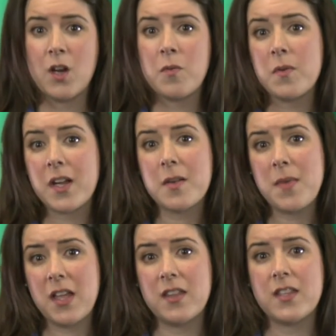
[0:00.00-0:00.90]
We
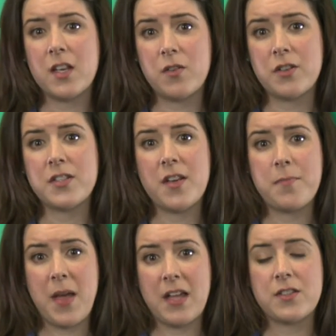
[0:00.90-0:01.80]
recommend that owners
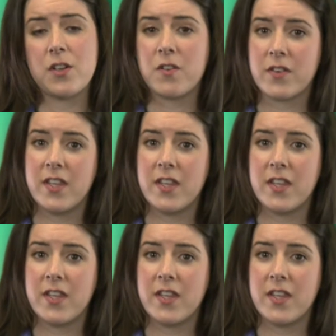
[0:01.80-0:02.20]
have pets over